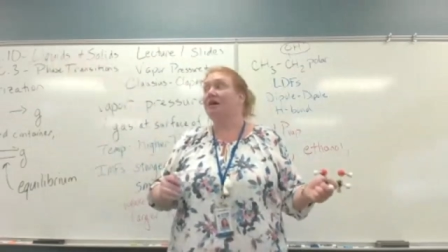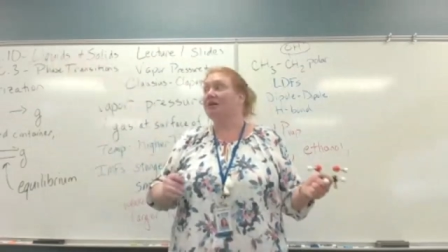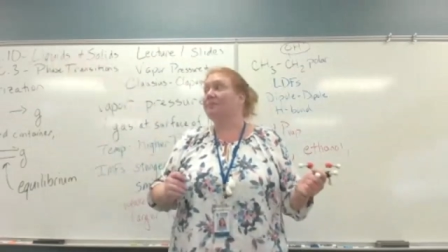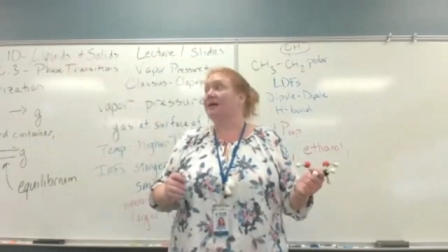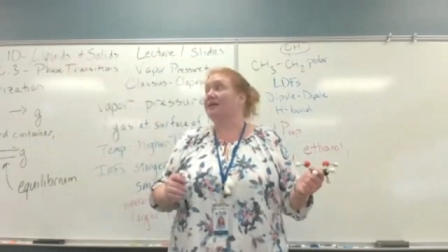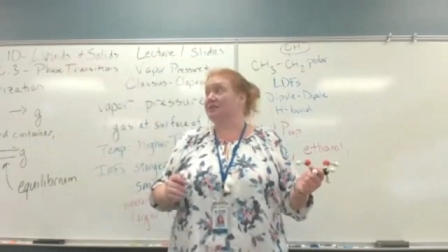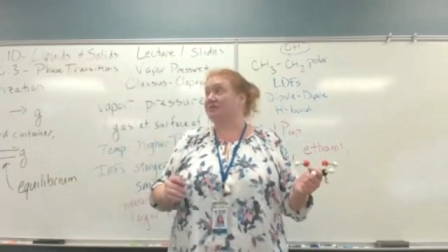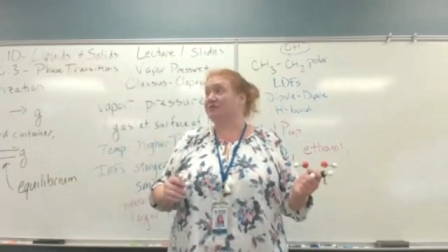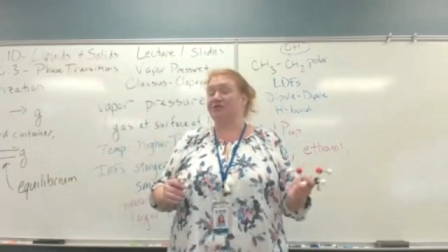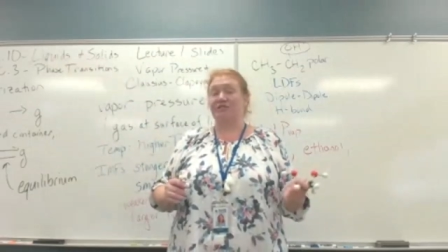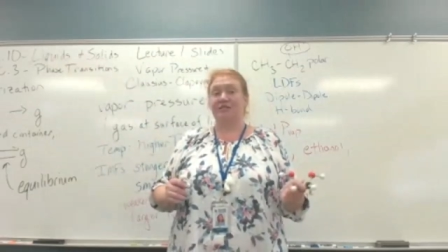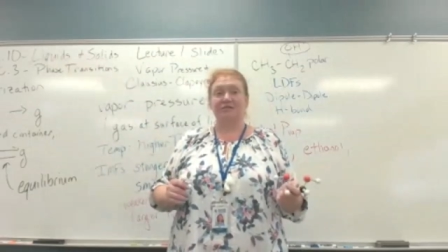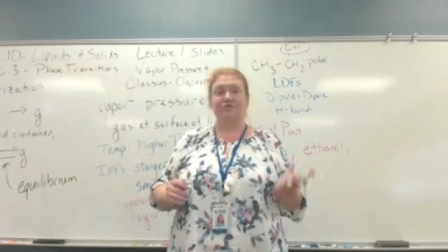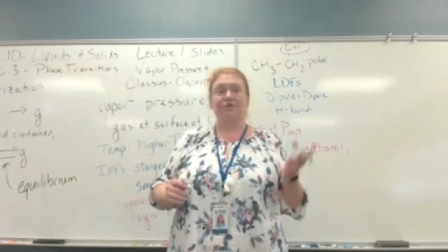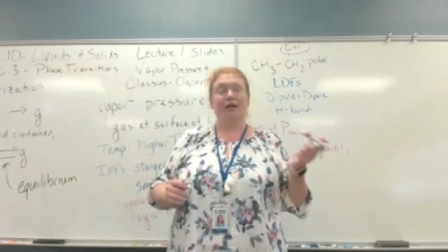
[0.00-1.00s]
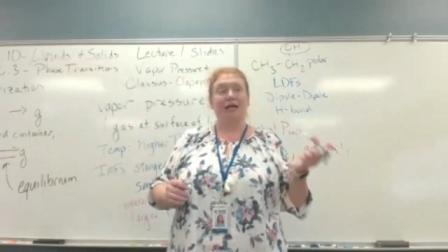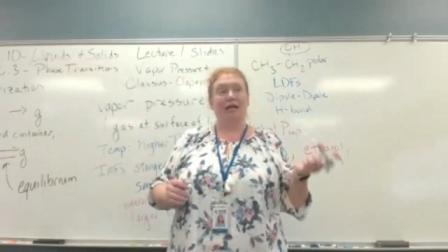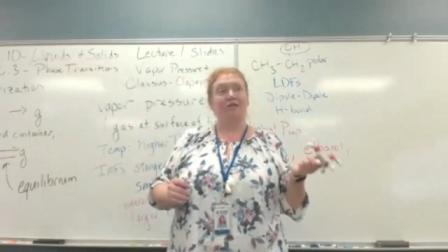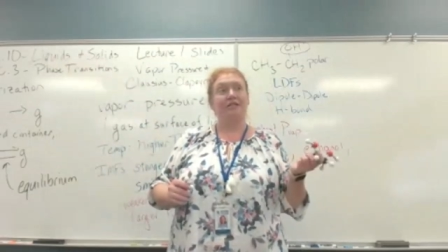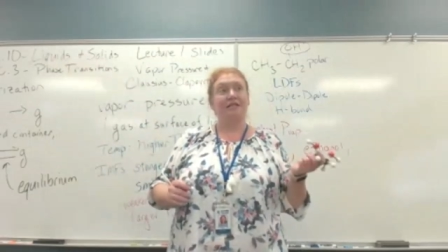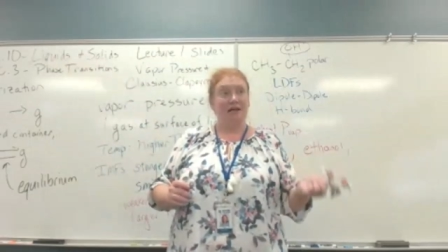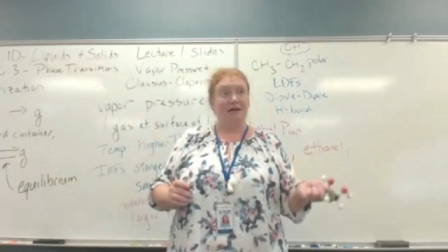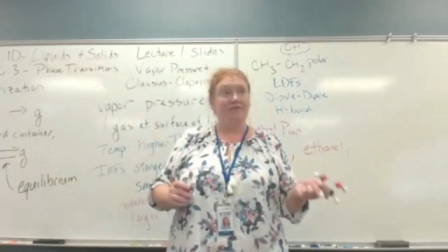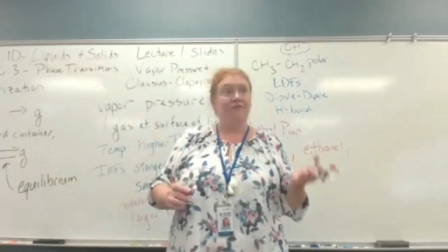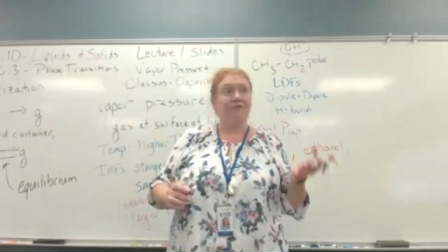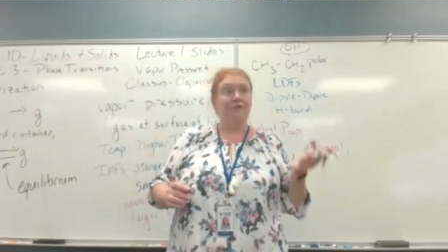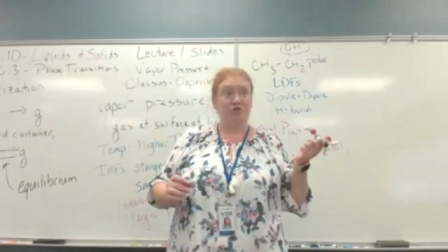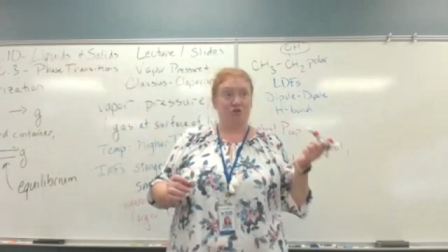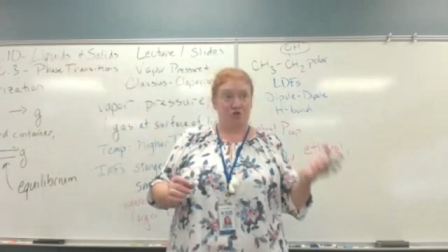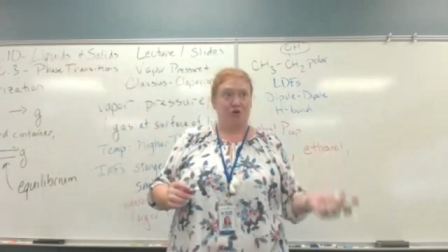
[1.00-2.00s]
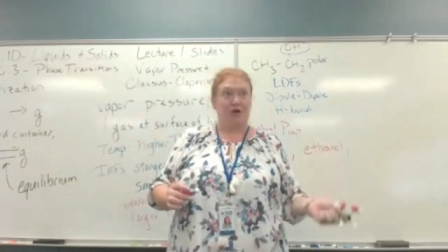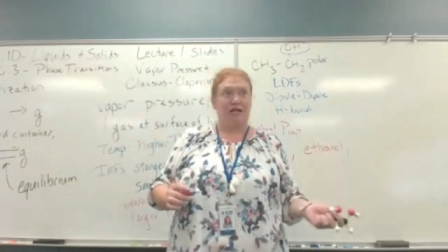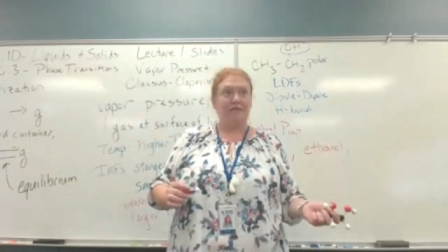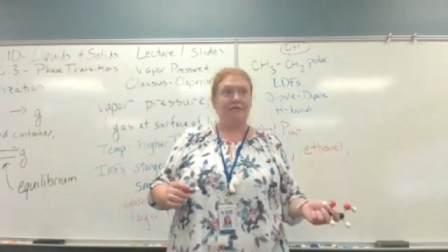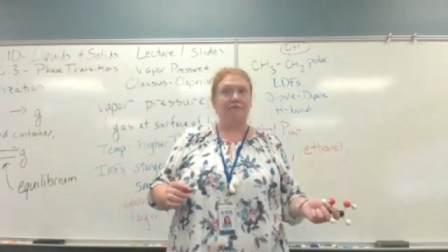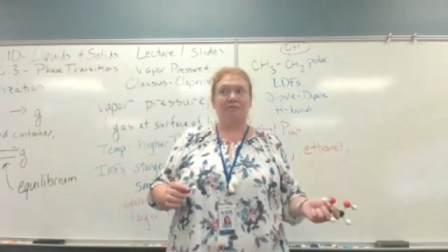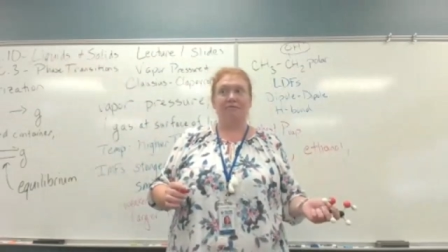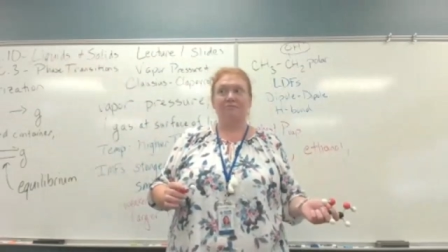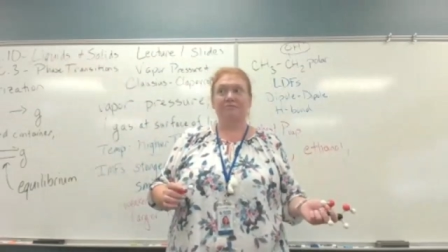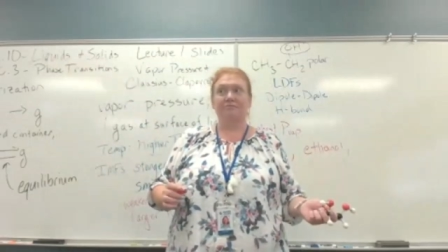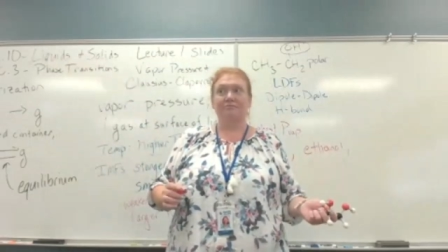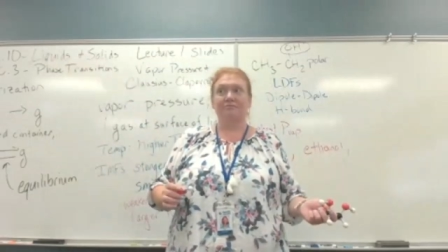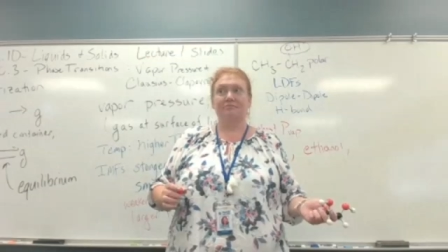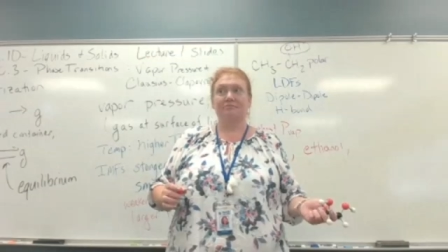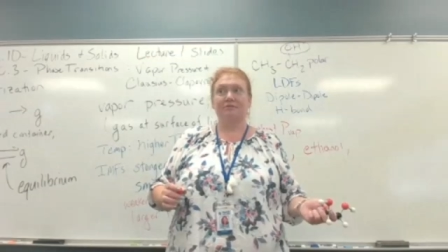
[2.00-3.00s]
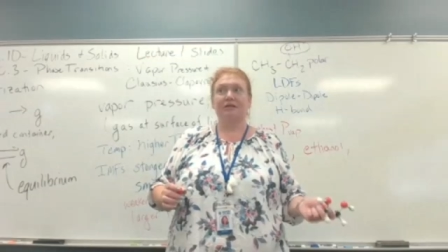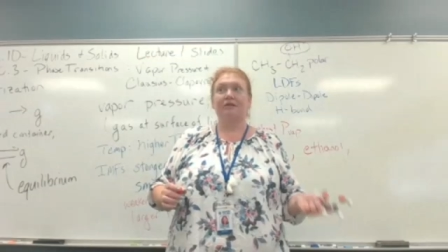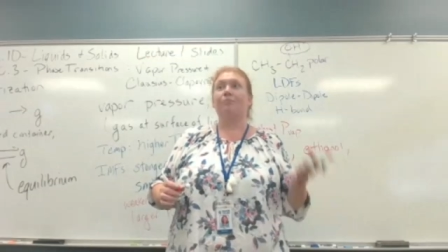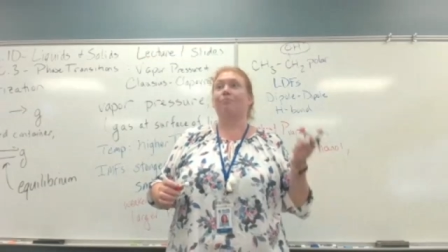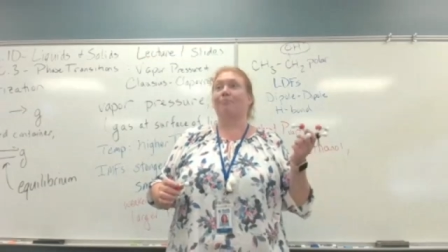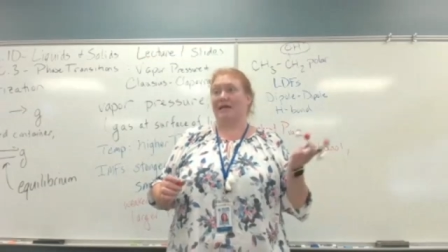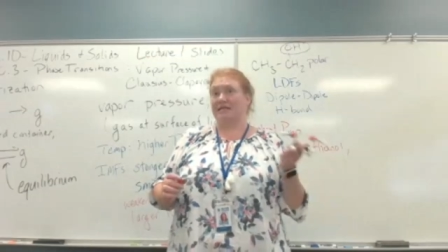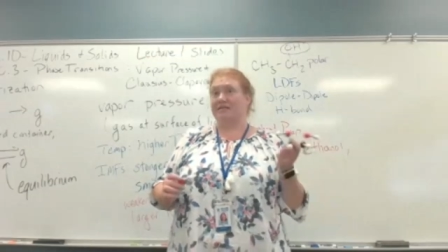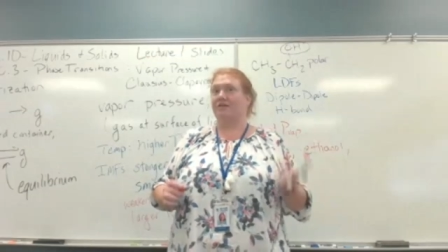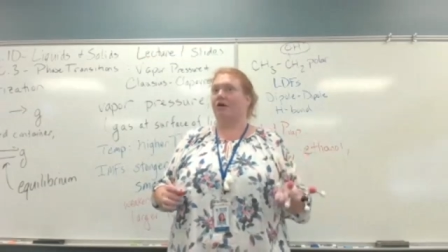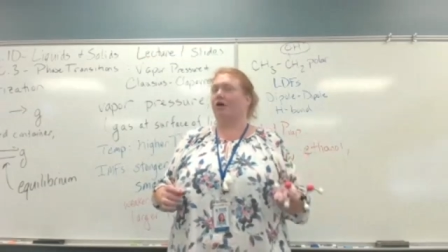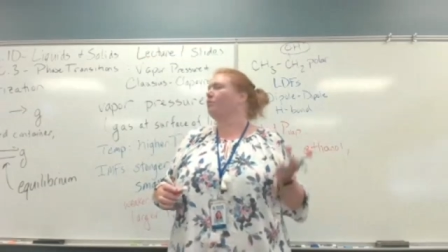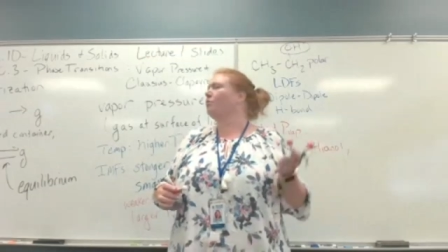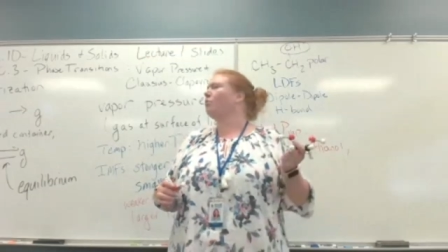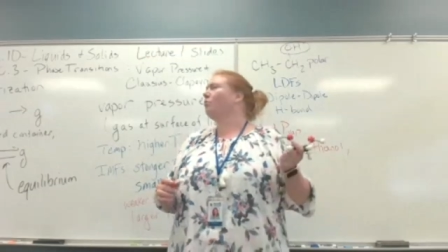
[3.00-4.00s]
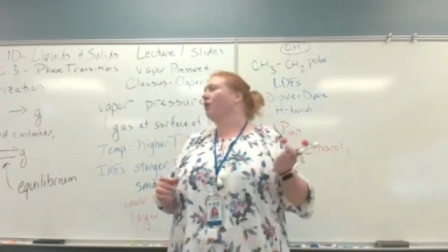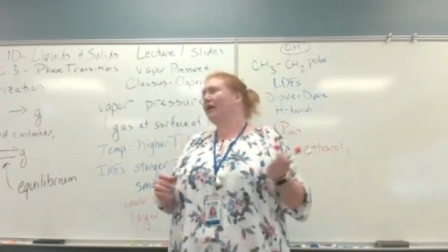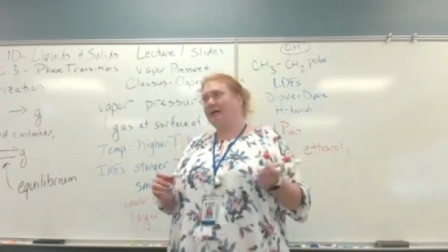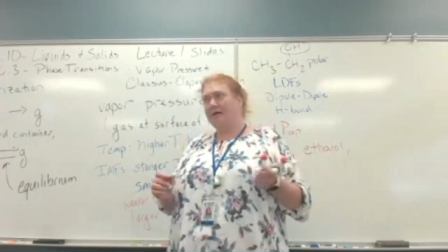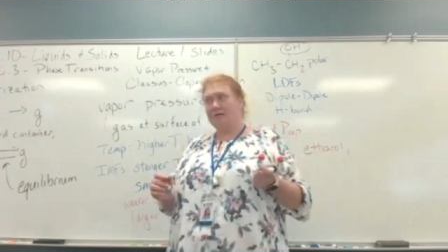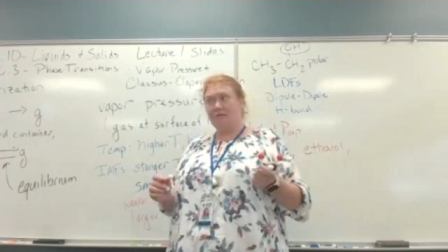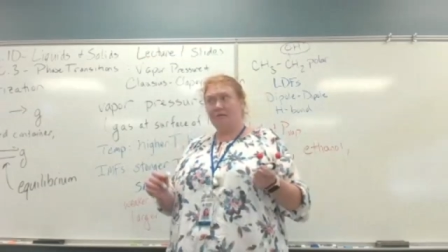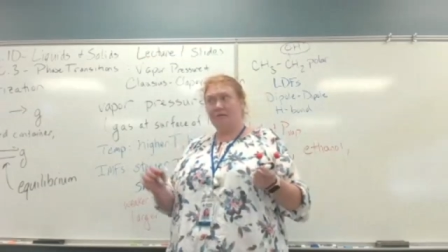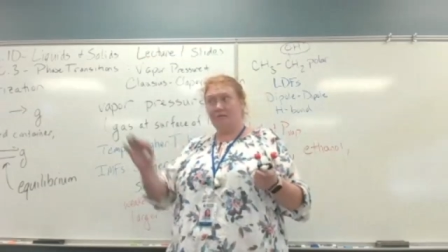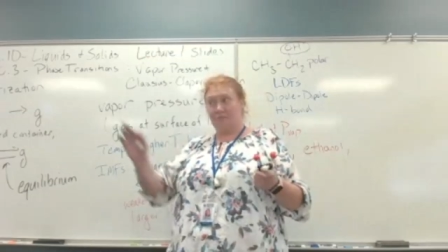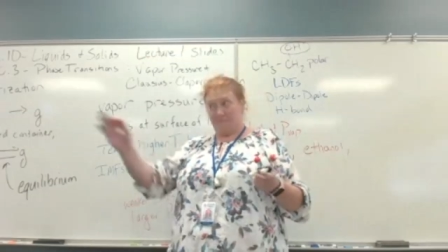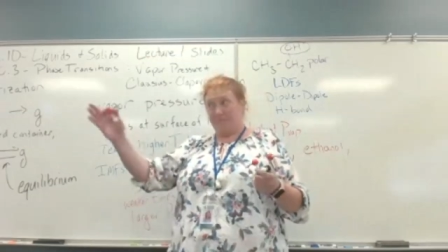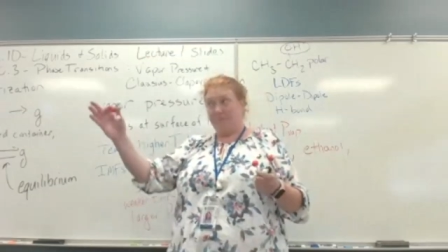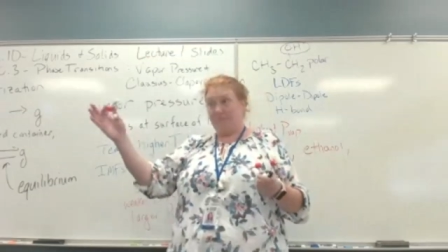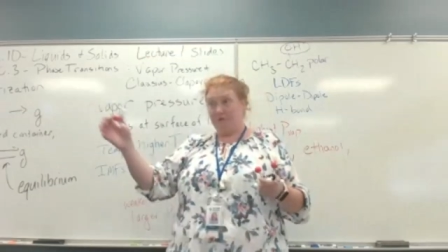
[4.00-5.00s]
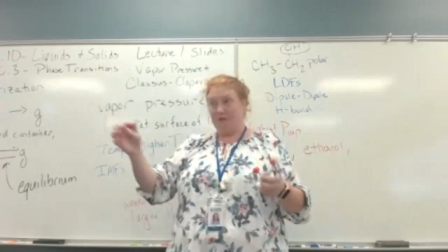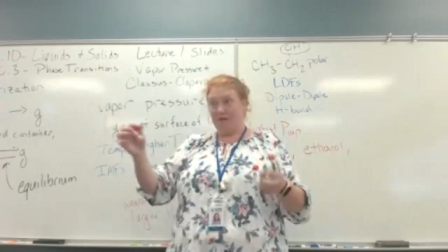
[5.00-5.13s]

But we did talk about differences for LDF strength based on what?